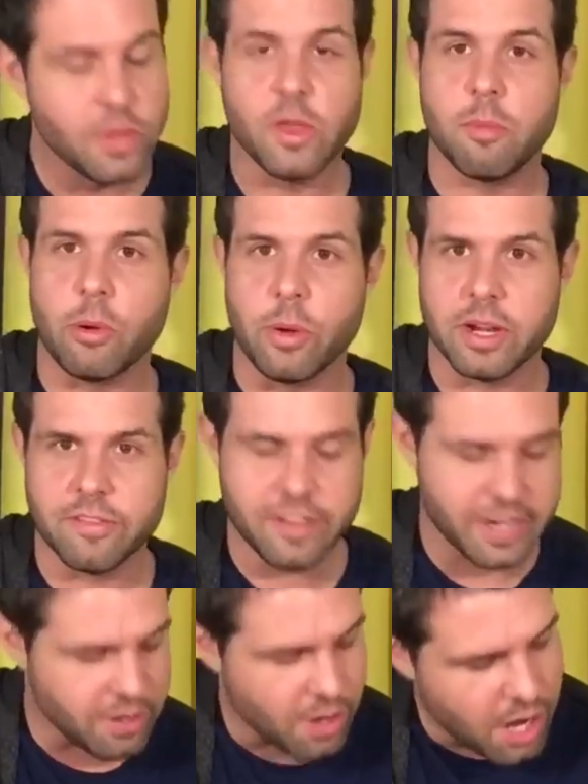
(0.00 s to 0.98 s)
the pointer
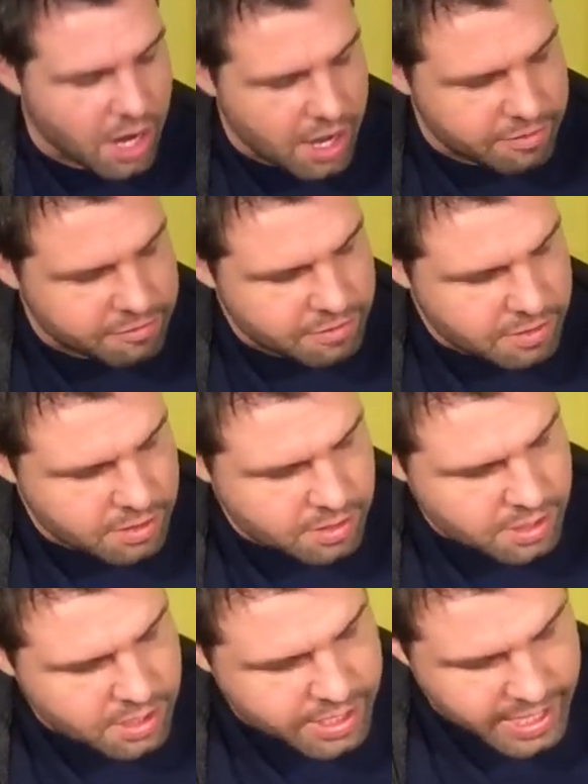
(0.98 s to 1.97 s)
finger off,
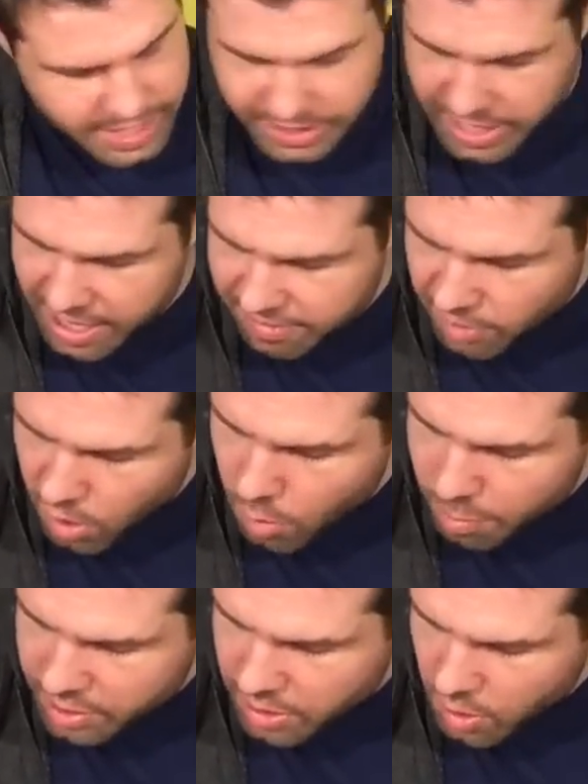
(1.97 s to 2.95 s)
and you have
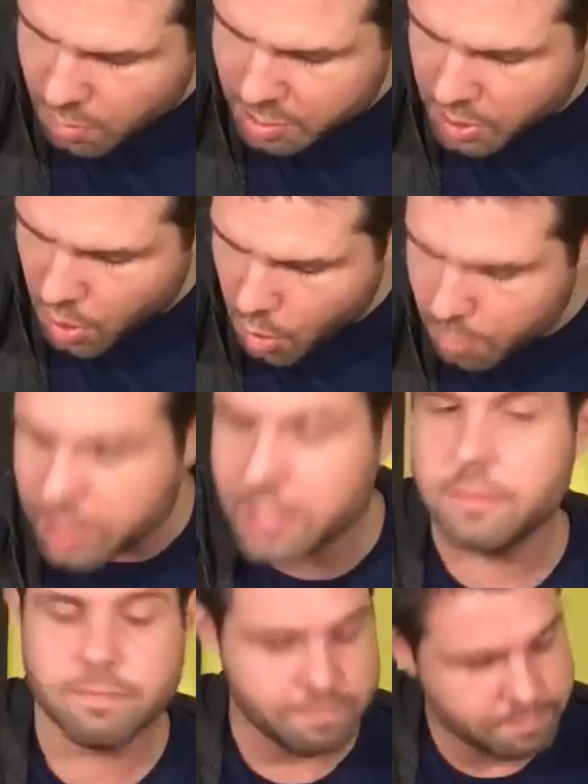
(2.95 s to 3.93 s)
open, open,
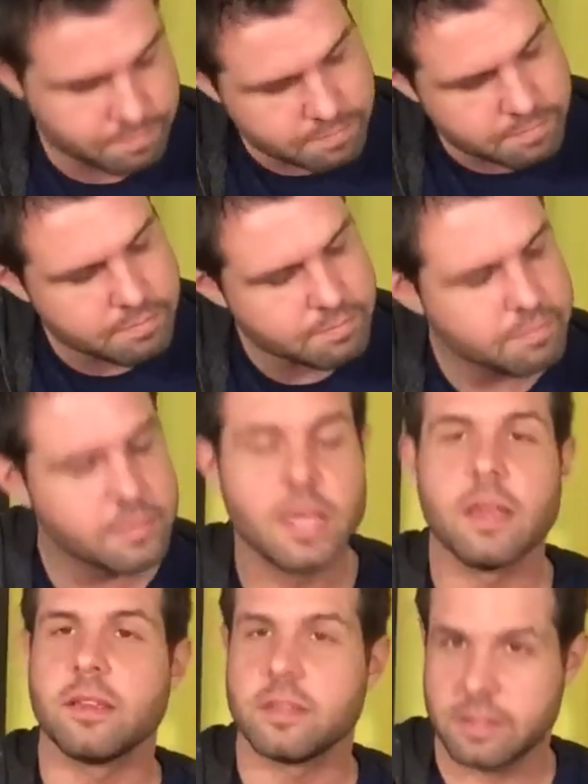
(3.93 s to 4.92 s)

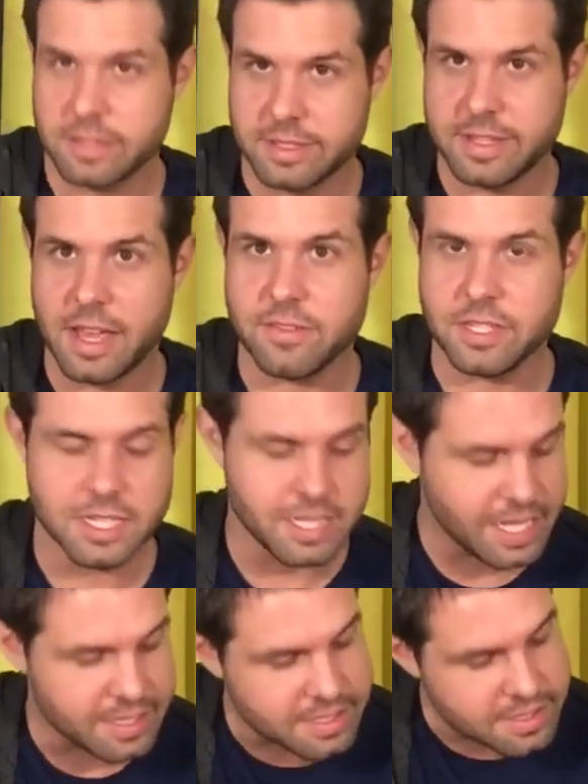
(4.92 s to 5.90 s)
open, 7, and
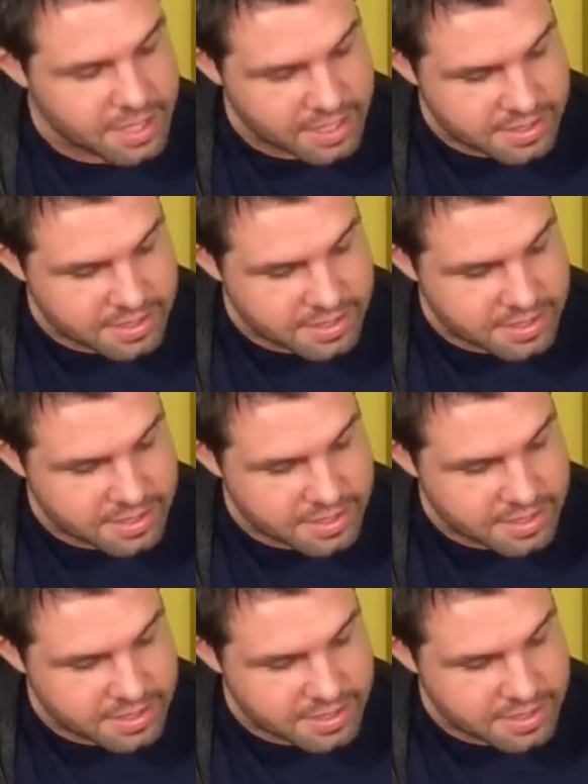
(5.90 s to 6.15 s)
that's